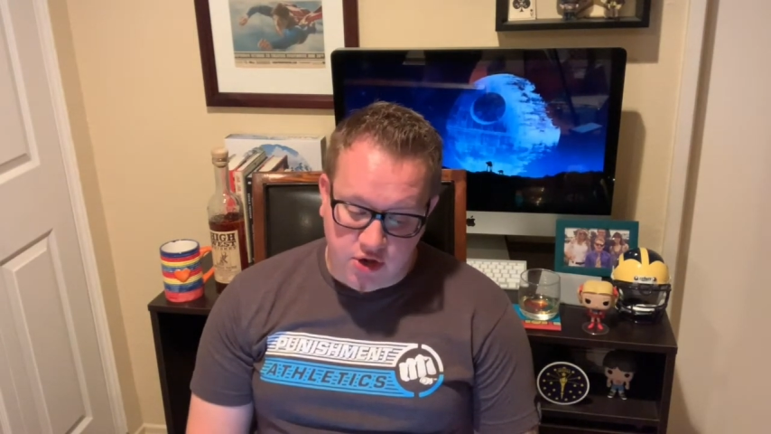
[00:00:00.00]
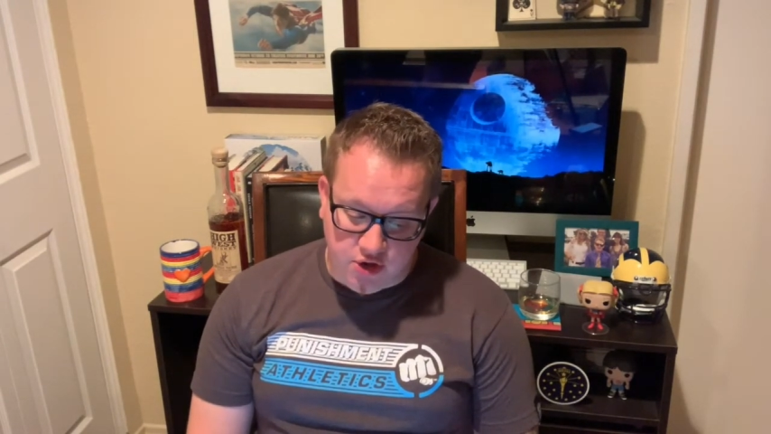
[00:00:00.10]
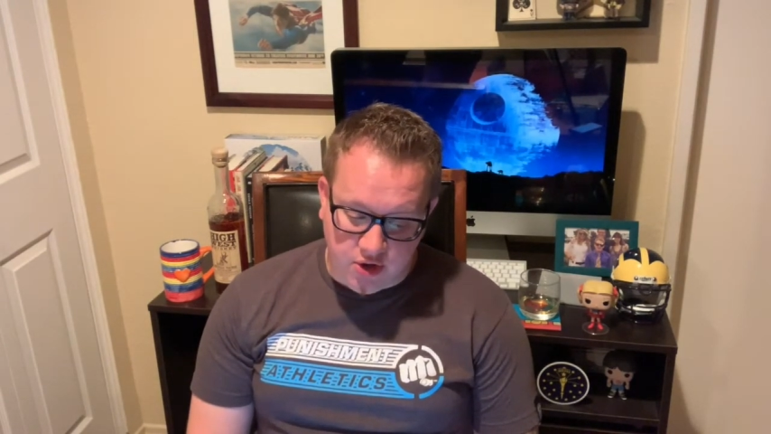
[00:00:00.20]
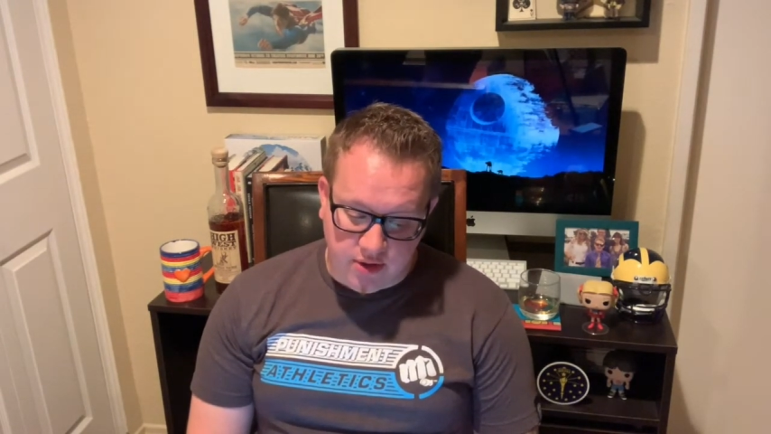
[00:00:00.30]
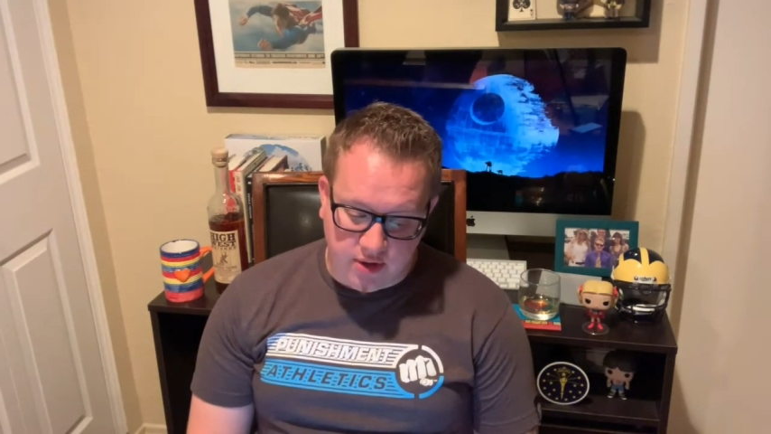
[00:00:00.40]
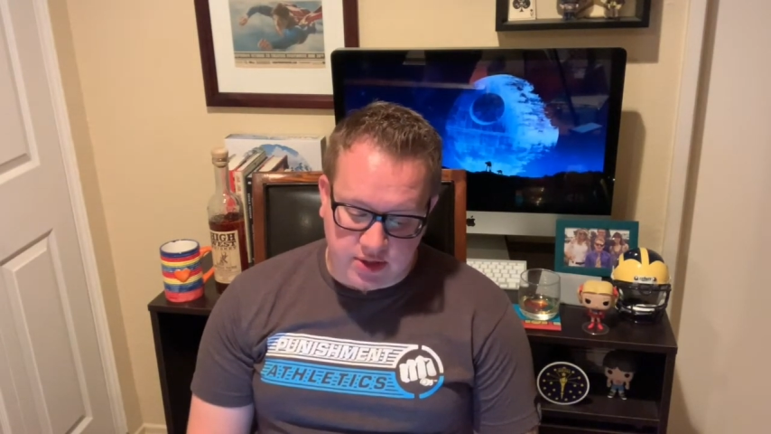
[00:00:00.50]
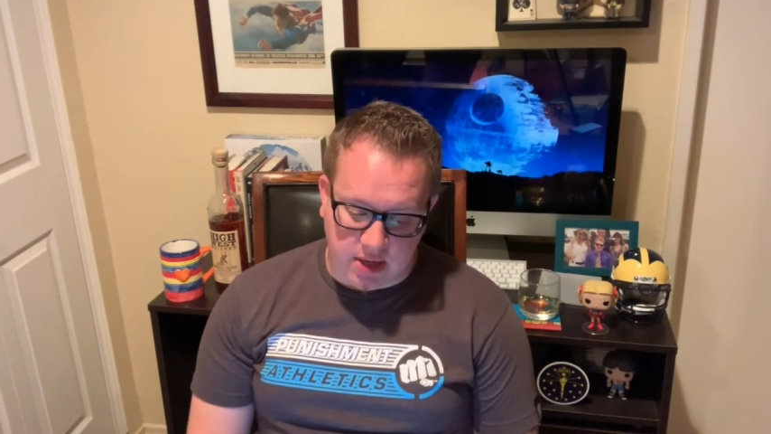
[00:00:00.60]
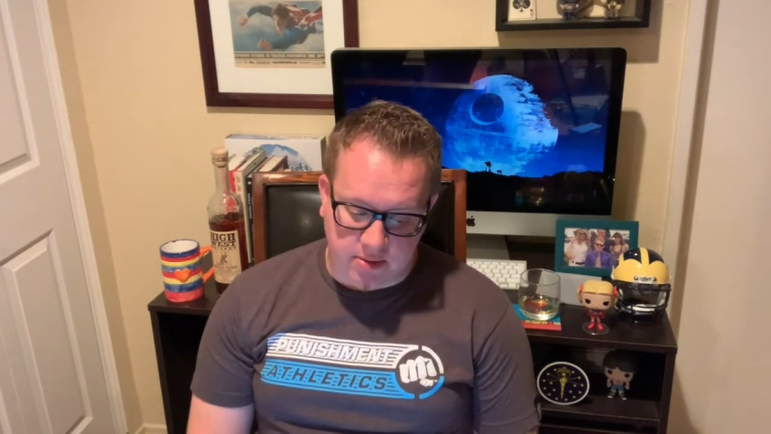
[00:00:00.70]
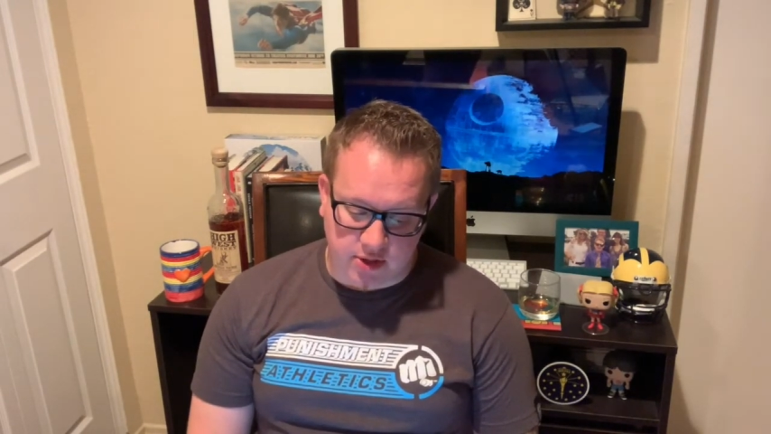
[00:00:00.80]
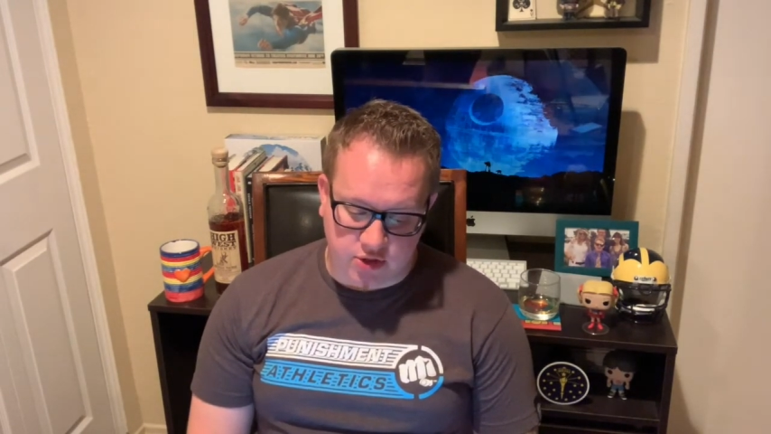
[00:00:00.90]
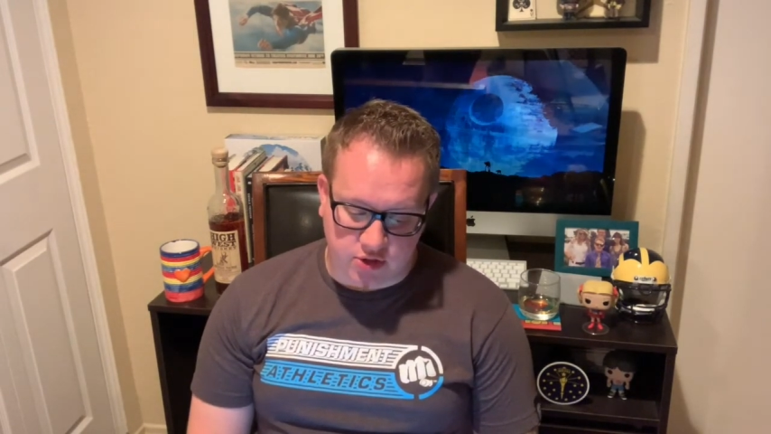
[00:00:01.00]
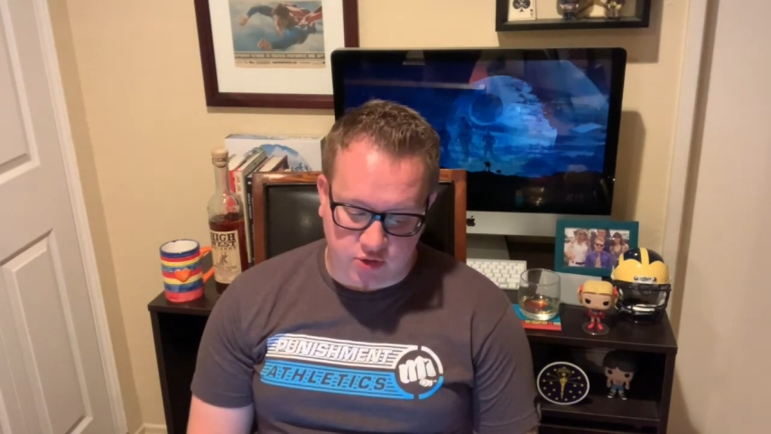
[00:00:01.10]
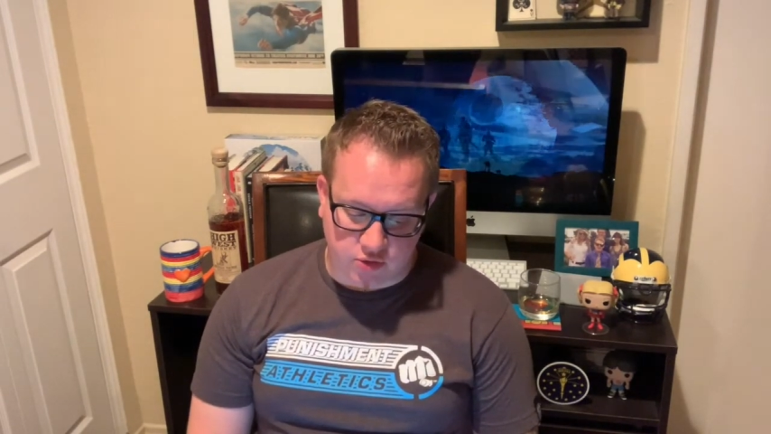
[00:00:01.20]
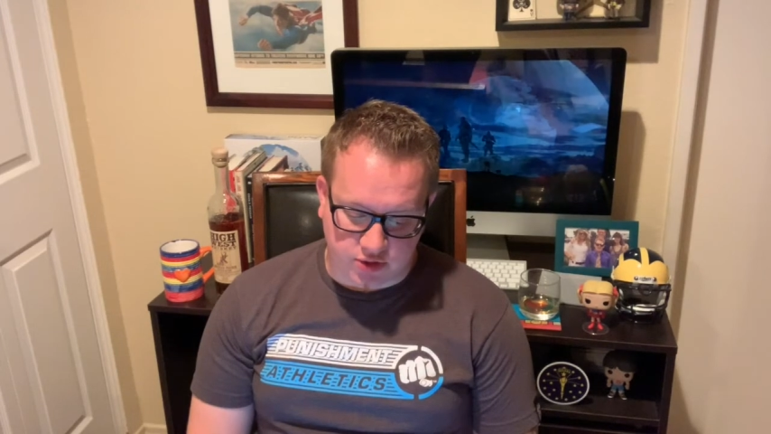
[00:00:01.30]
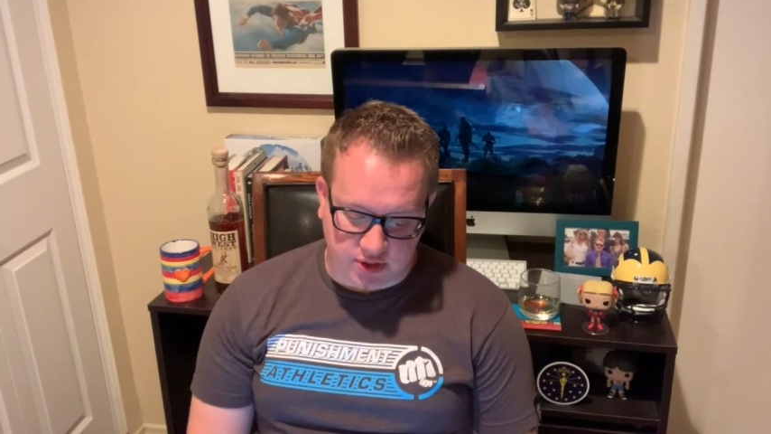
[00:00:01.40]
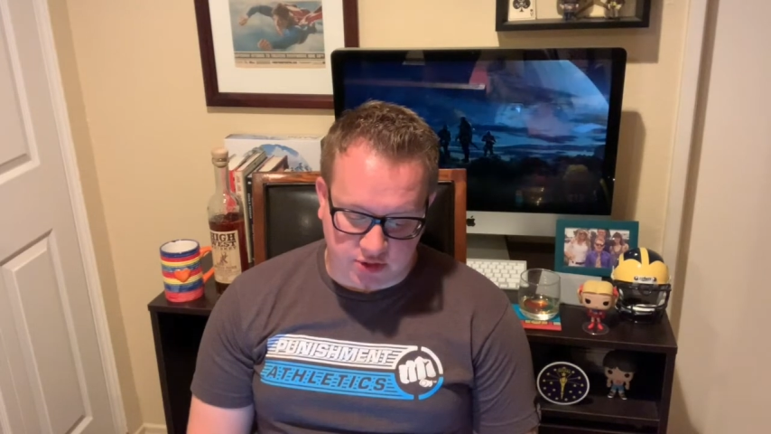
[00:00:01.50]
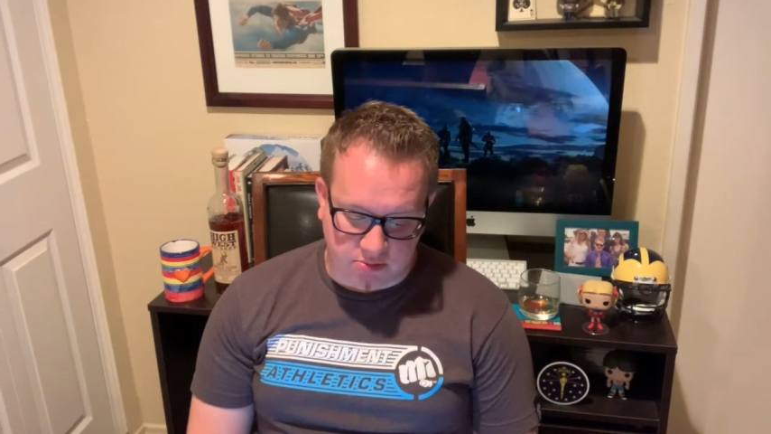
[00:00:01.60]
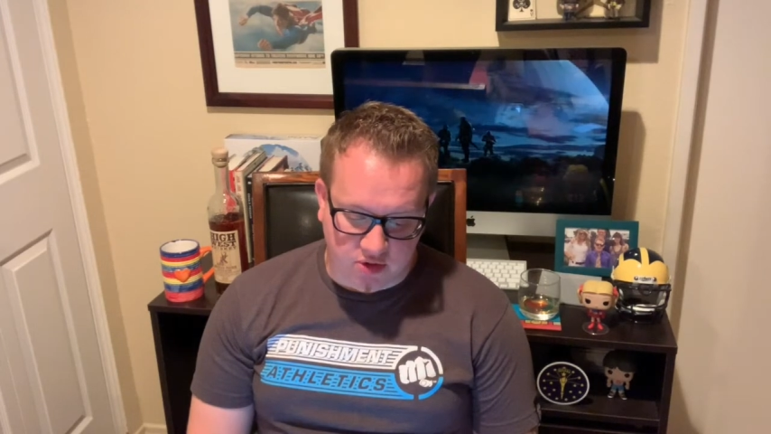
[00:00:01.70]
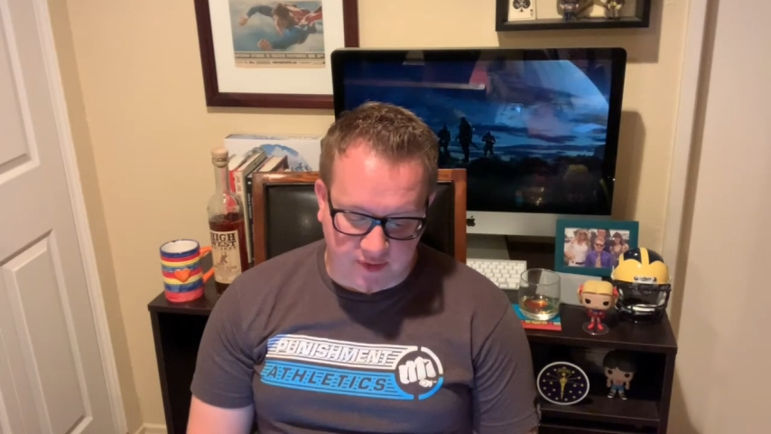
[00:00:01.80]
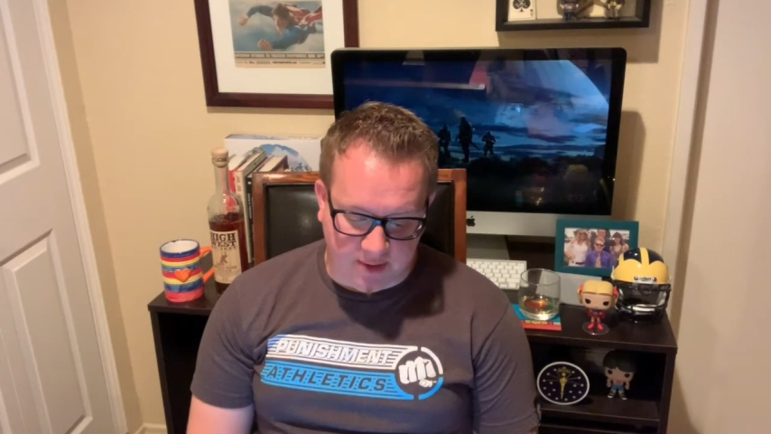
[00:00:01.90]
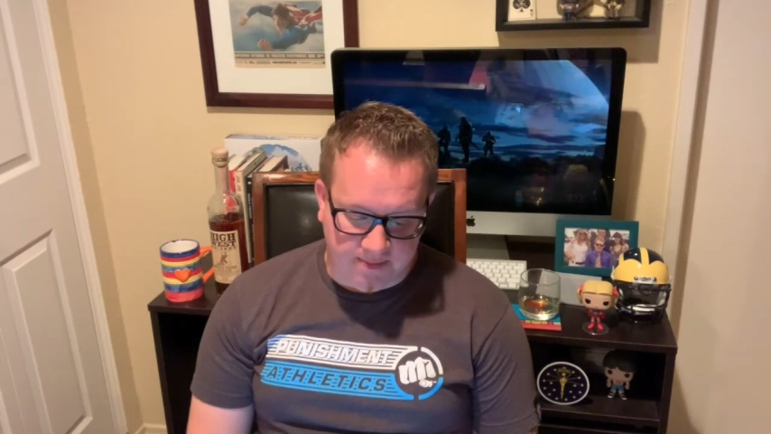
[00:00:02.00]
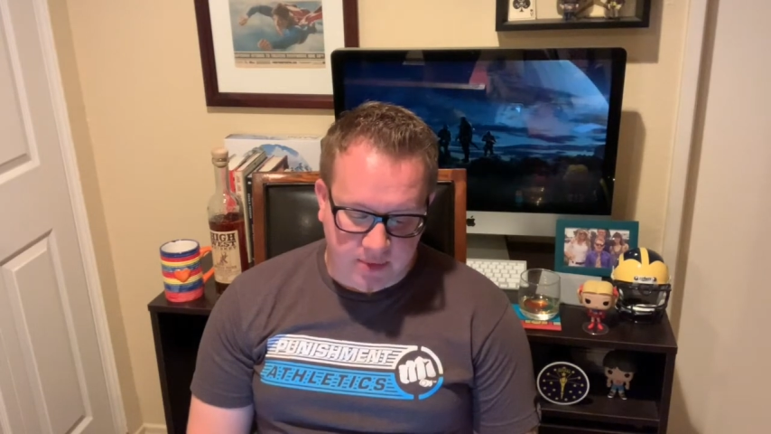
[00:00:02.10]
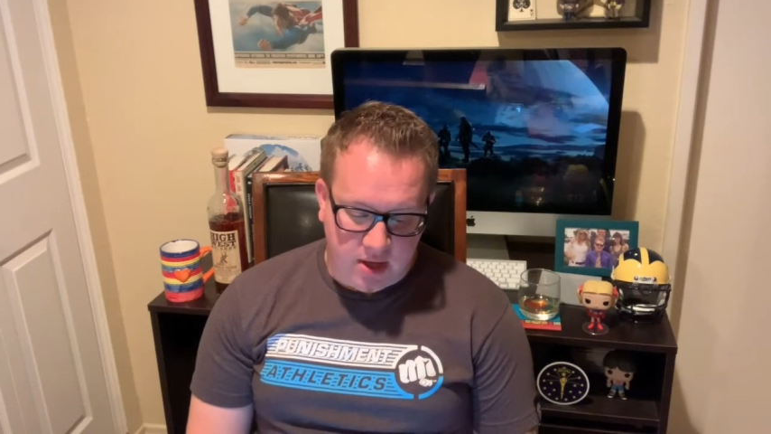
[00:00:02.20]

during their time with the church or since moving.